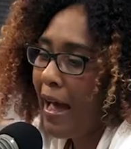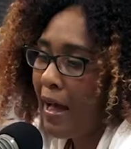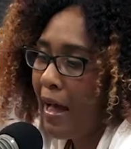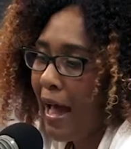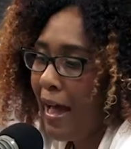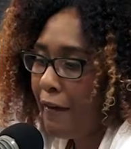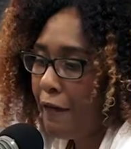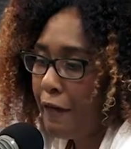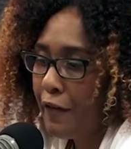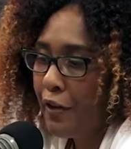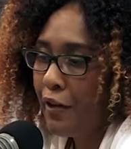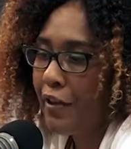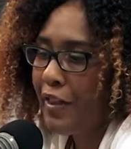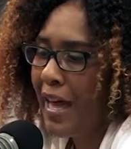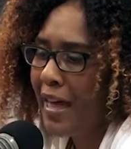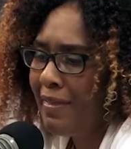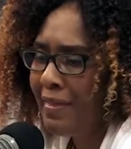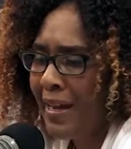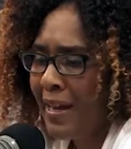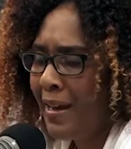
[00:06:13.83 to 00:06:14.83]
I feel
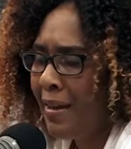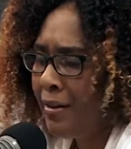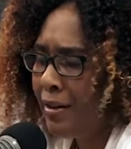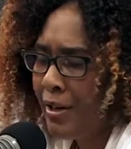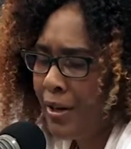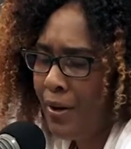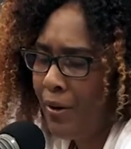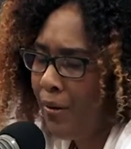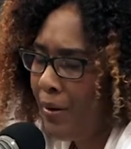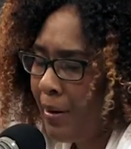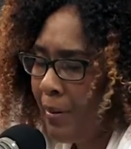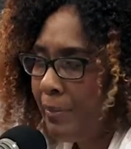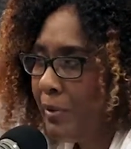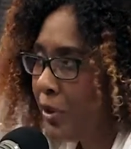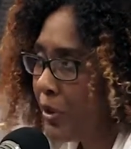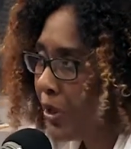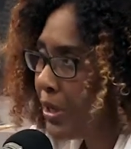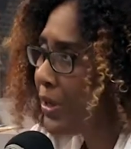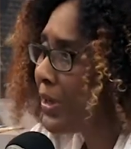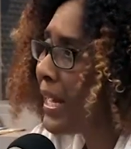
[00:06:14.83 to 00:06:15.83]
that I'm
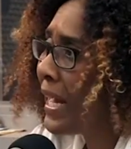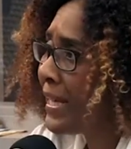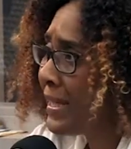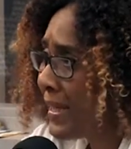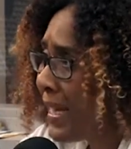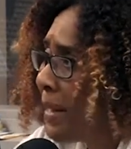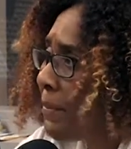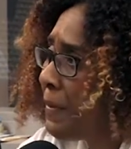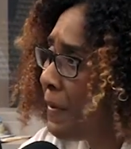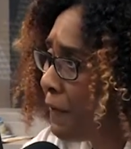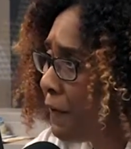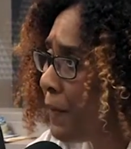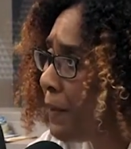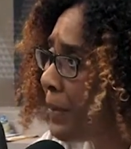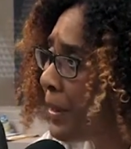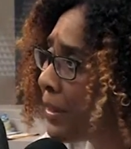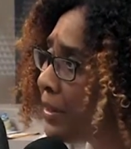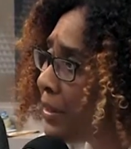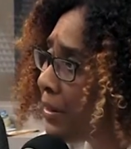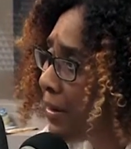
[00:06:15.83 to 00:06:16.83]
sure you guys can be
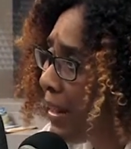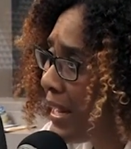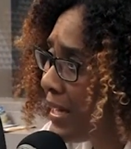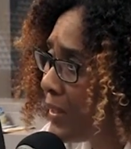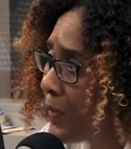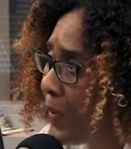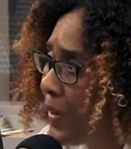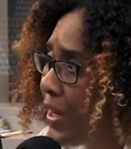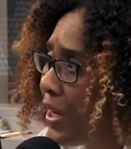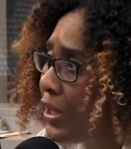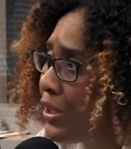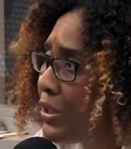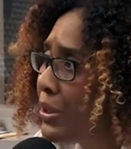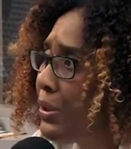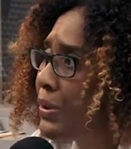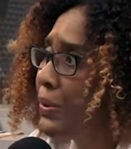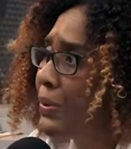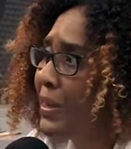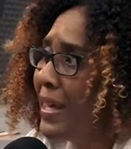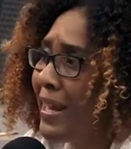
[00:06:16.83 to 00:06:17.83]
familiarized with it
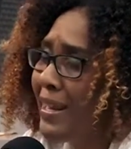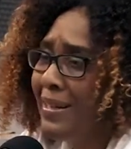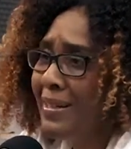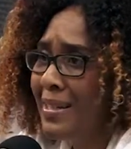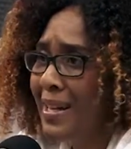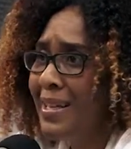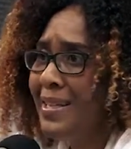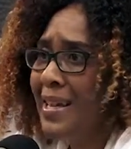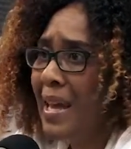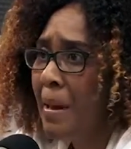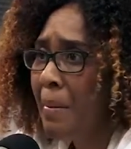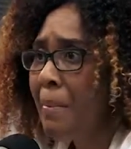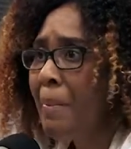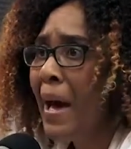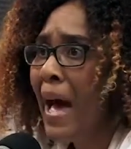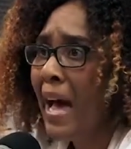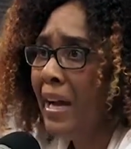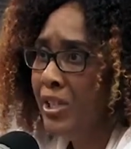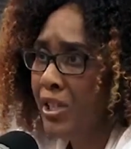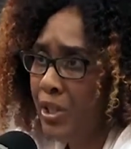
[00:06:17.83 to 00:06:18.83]
too, that it does
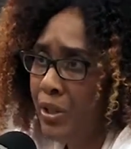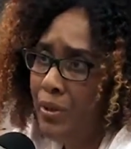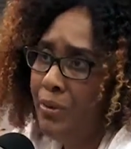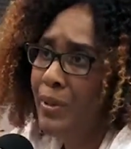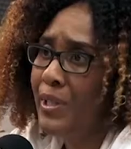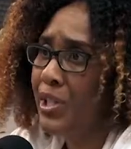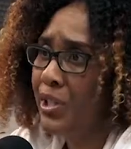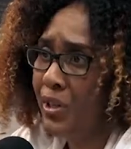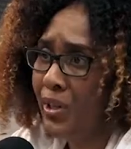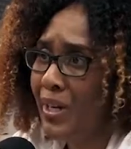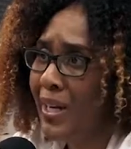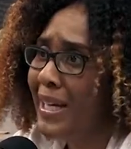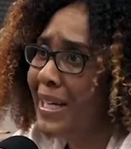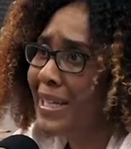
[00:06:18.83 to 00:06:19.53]
impact you to a certain